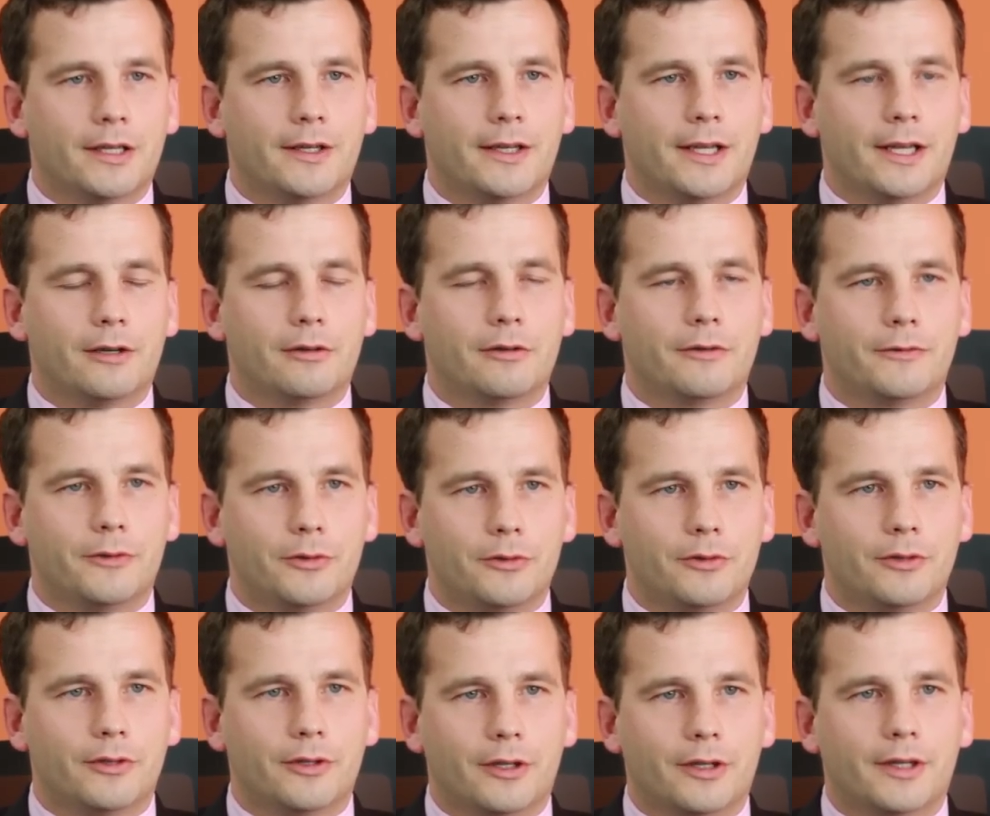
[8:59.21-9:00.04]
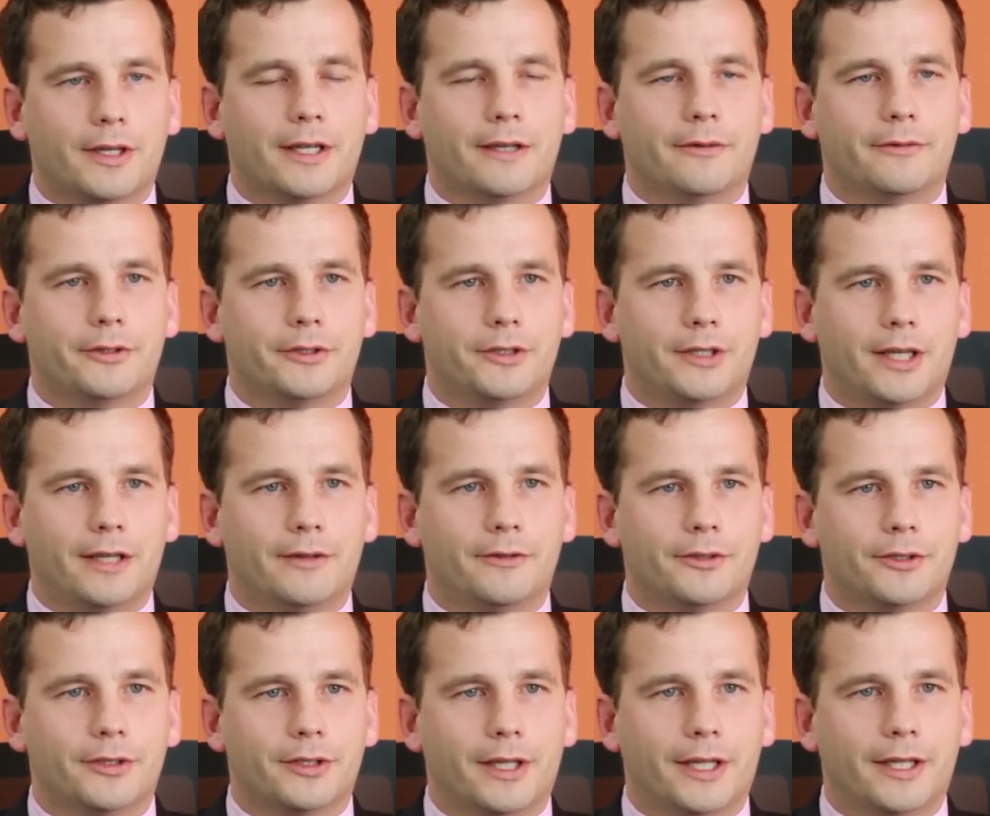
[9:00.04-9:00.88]
Now, if you do not have a
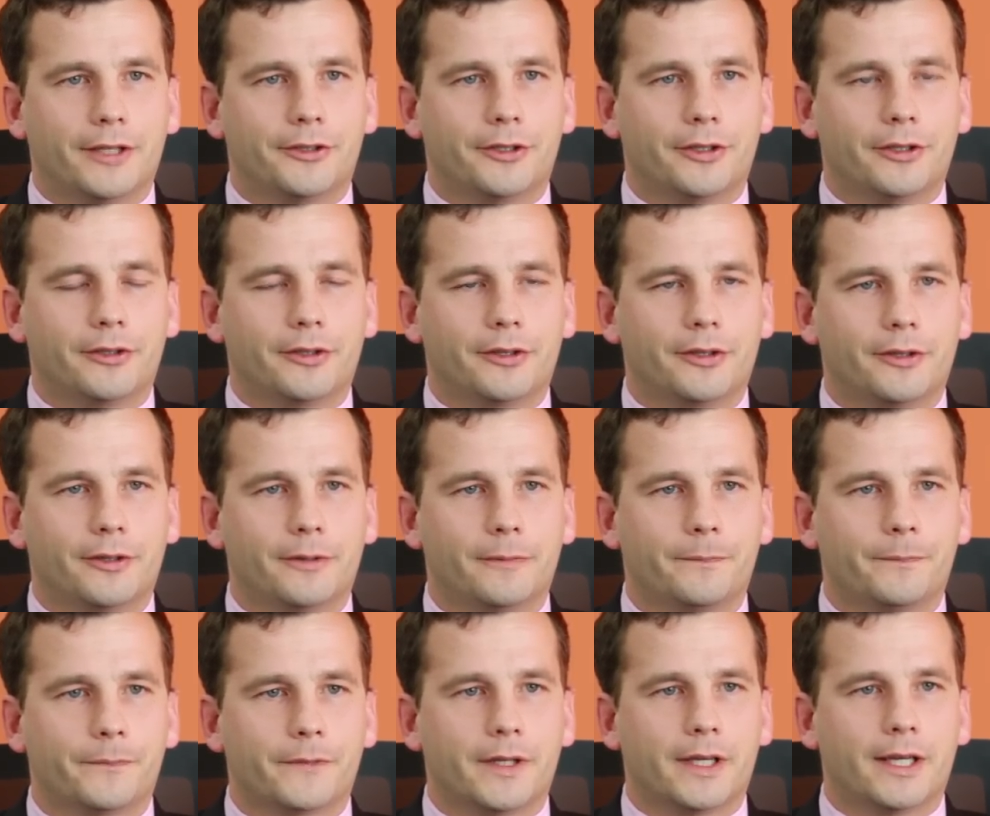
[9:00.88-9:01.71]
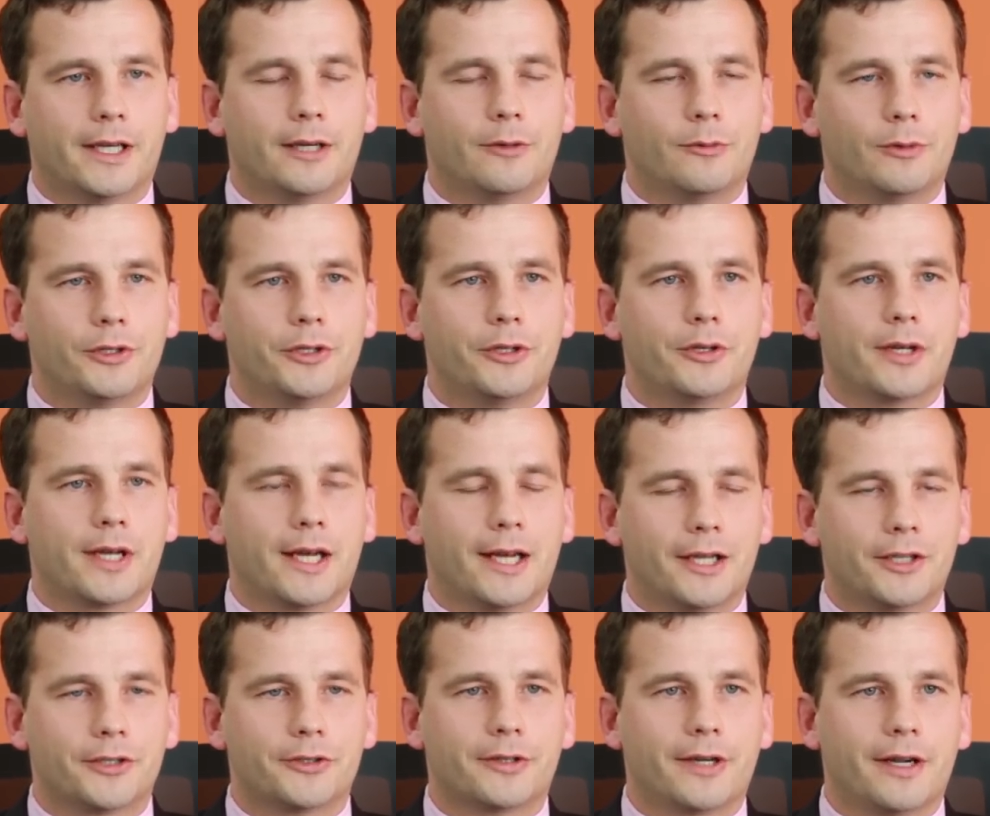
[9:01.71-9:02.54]
driver's license, well, you
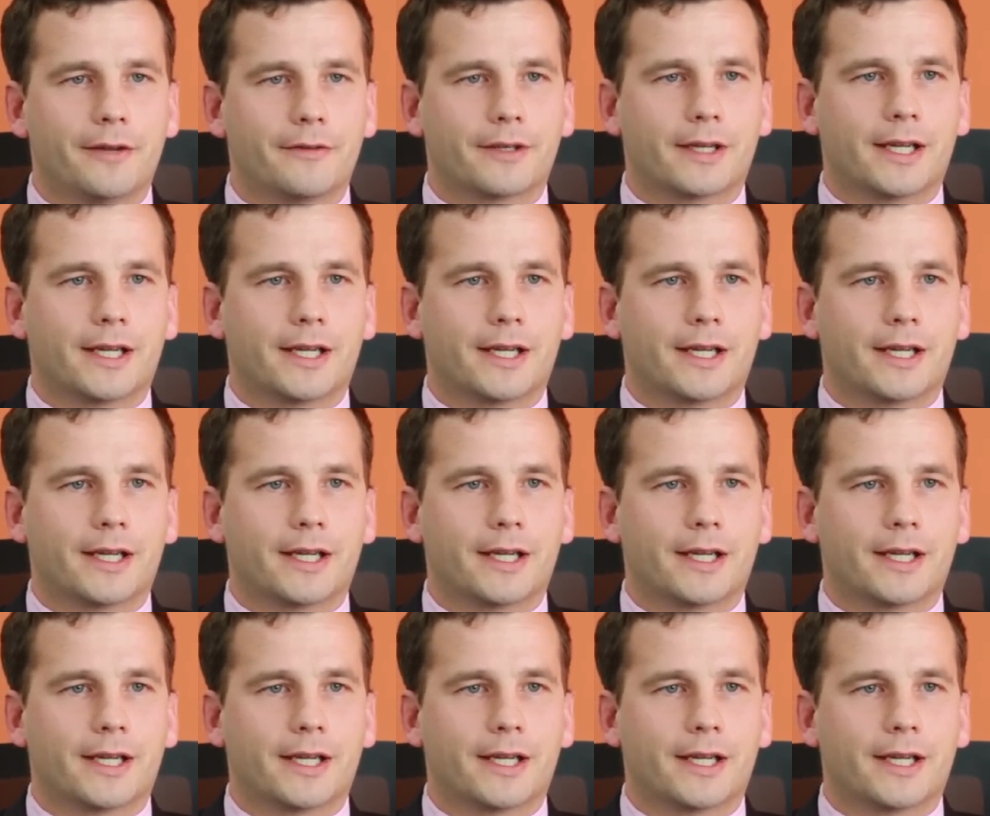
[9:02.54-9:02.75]
can't drive a